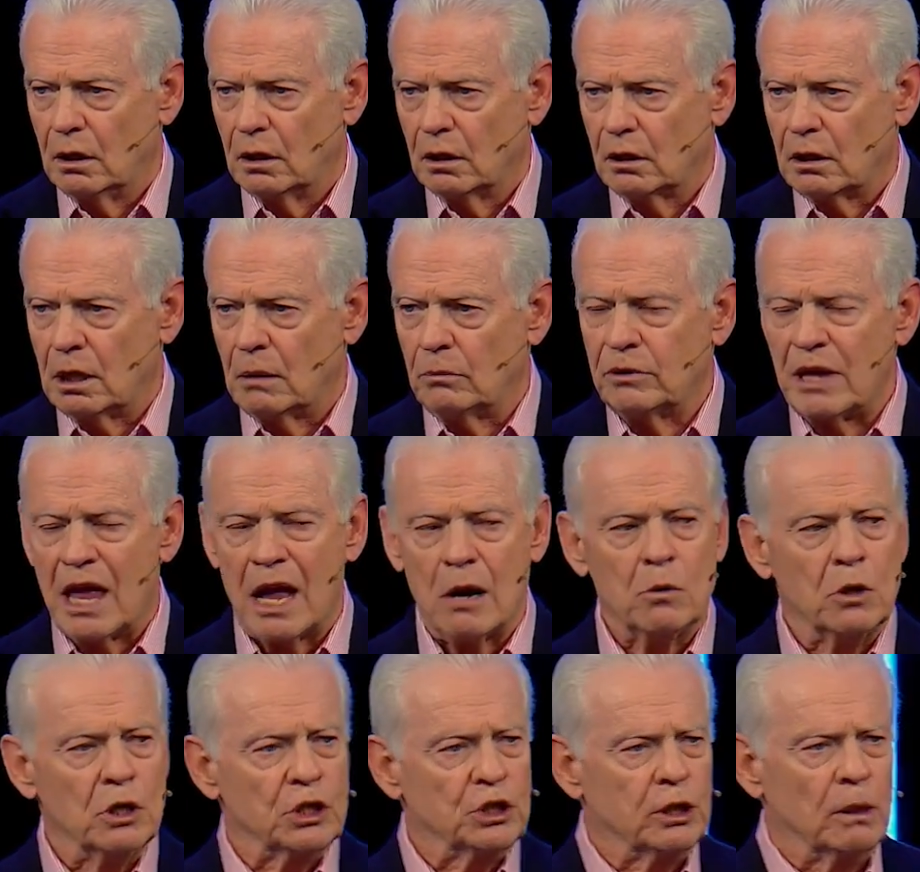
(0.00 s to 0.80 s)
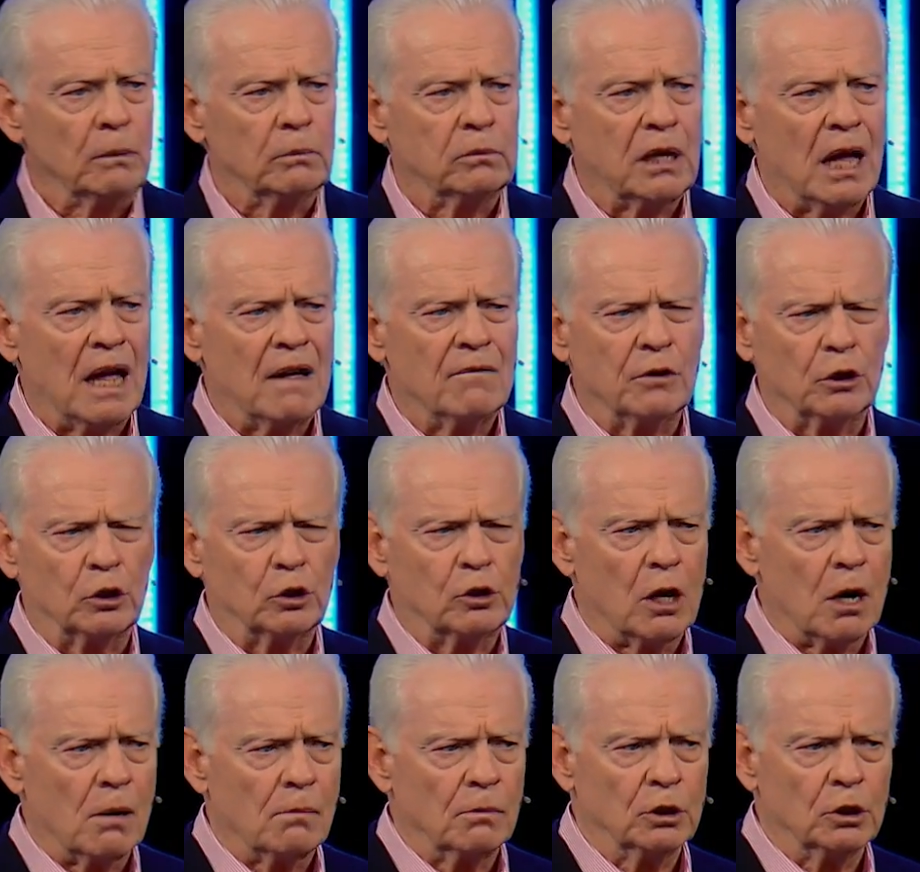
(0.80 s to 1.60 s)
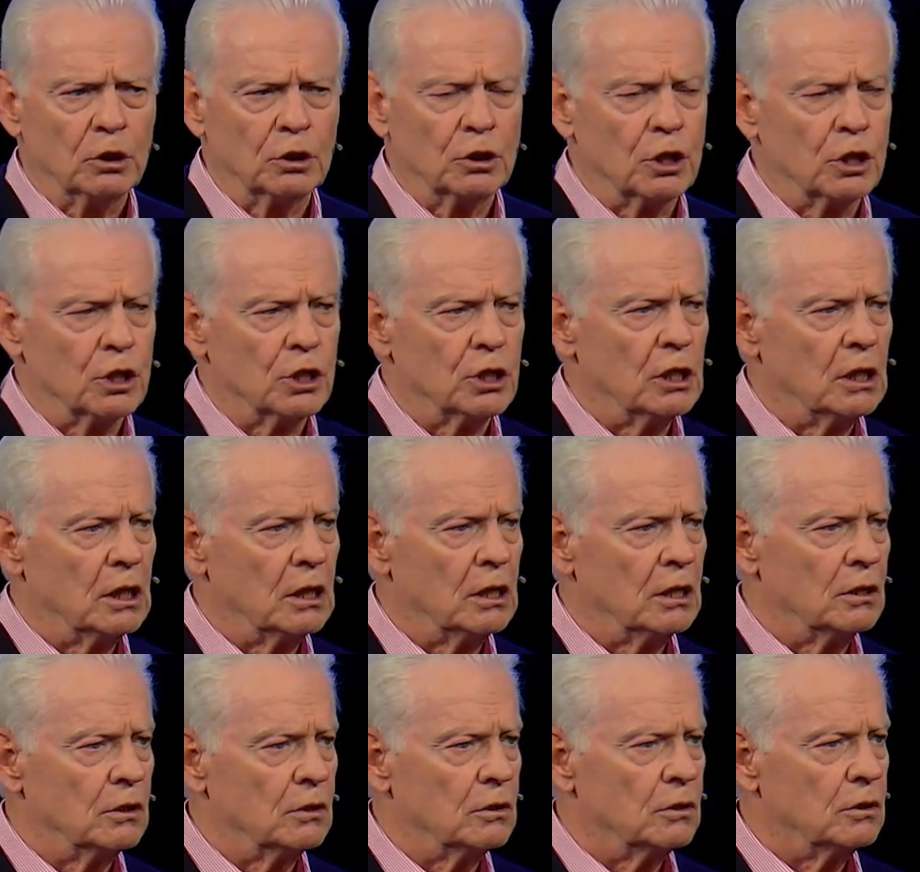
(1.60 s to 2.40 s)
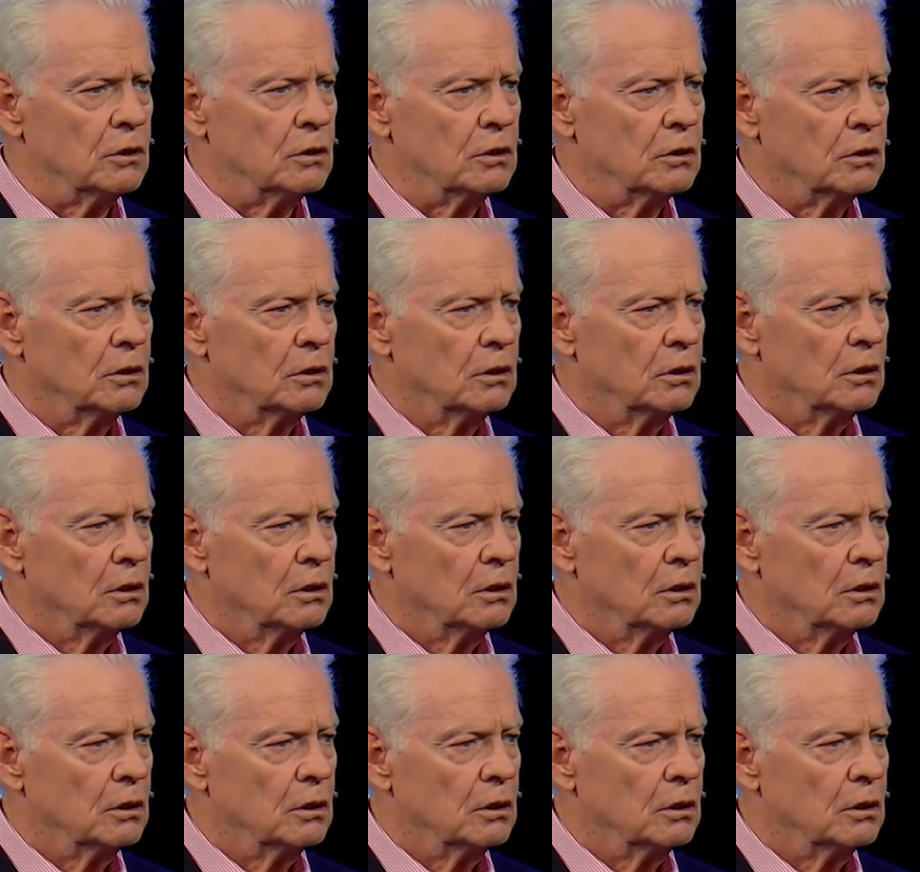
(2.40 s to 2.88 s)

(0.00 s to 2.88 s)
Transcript: come down with some kind of a terminal disease